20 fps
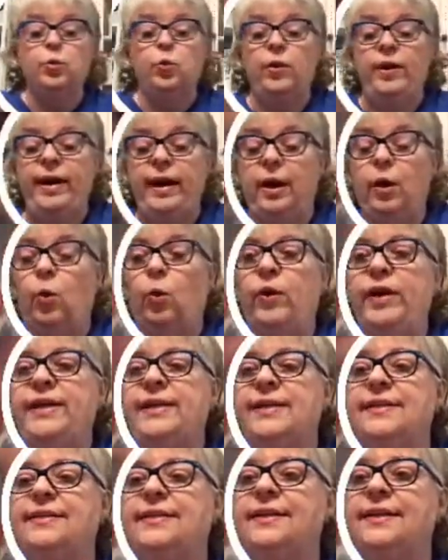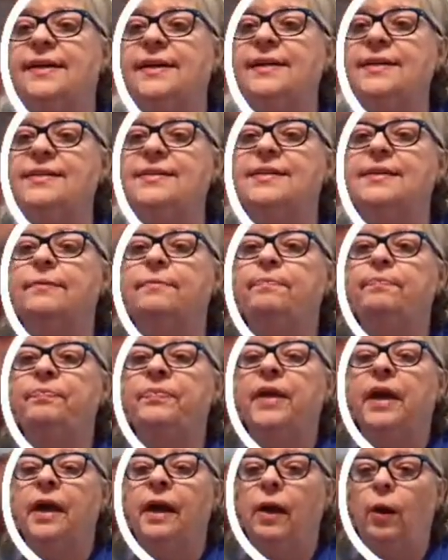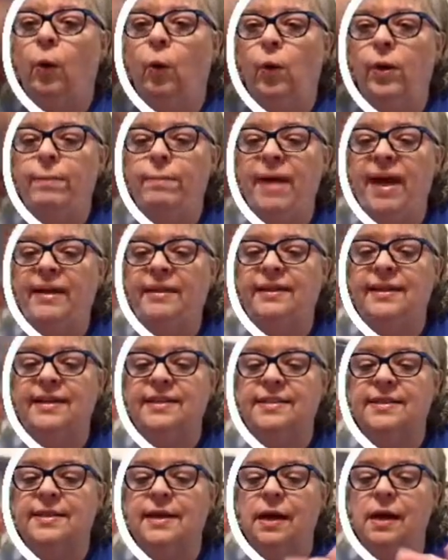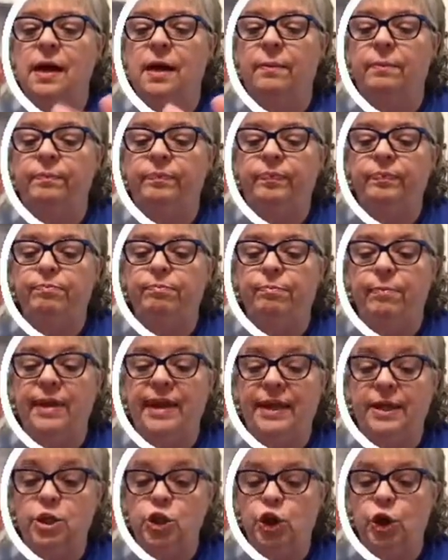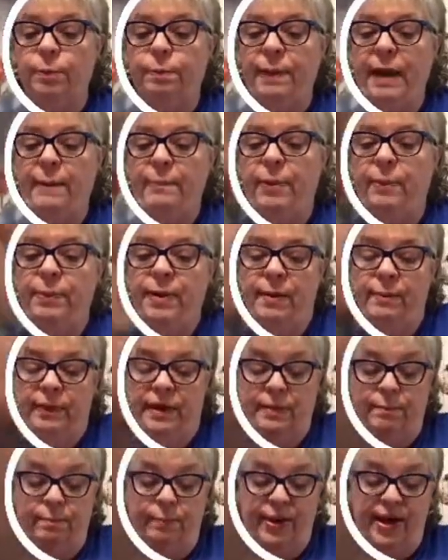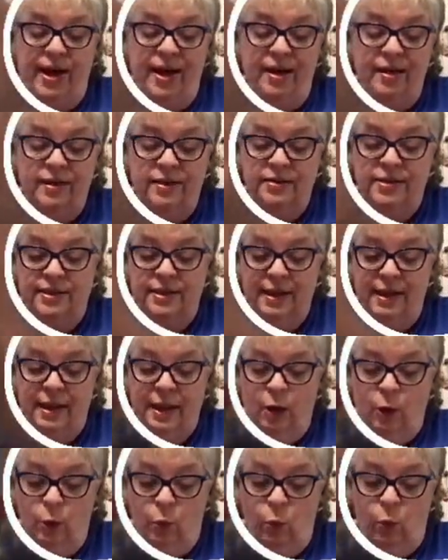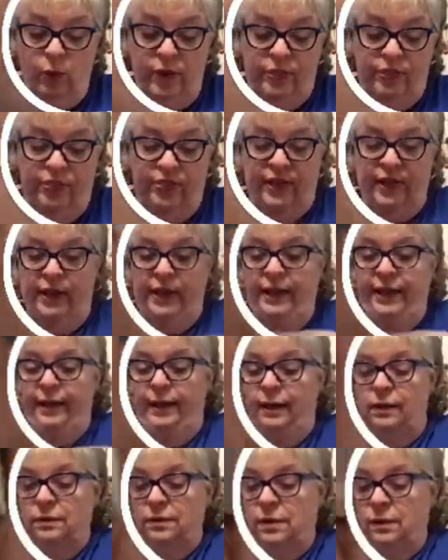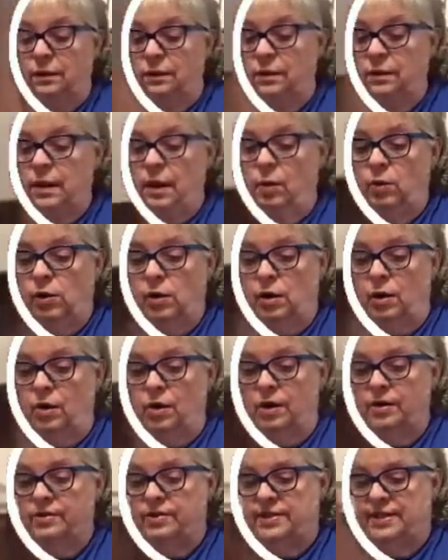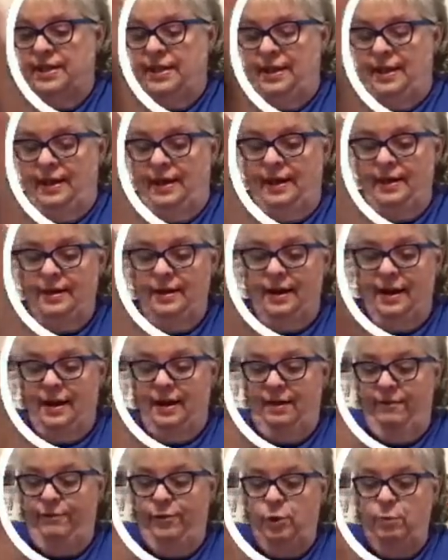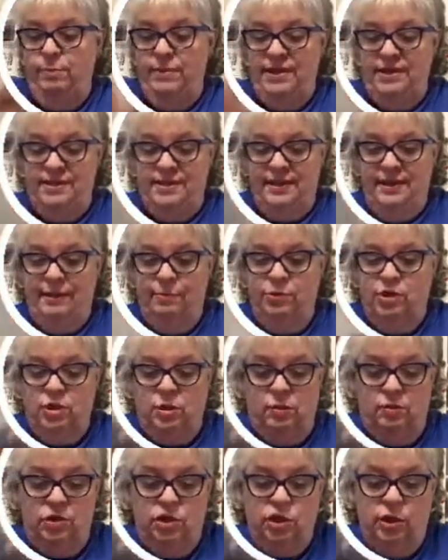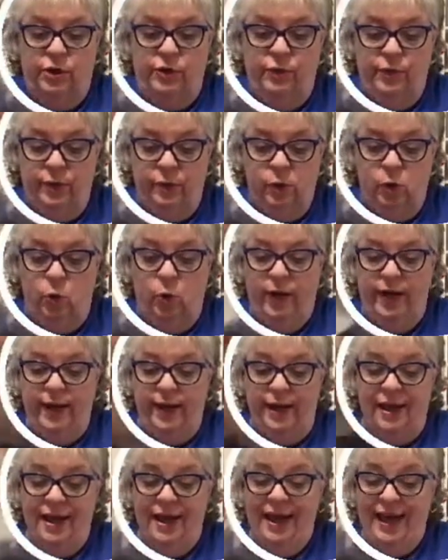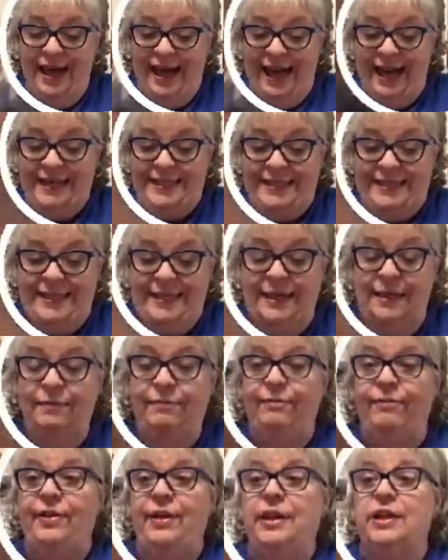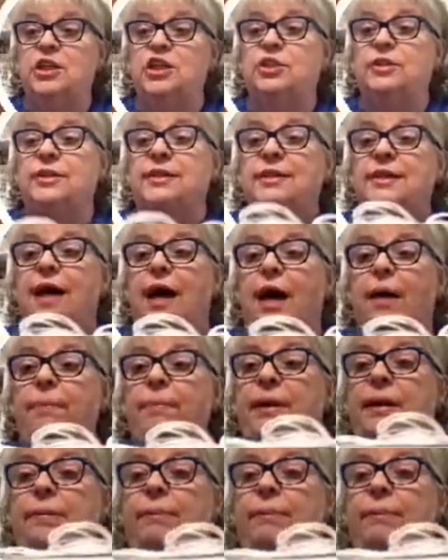week we did this. We made this miniature Paper Pumpkin box with the little note cards in it. And if you missed it, I'm just going to show you real quick. I did finish the top, and I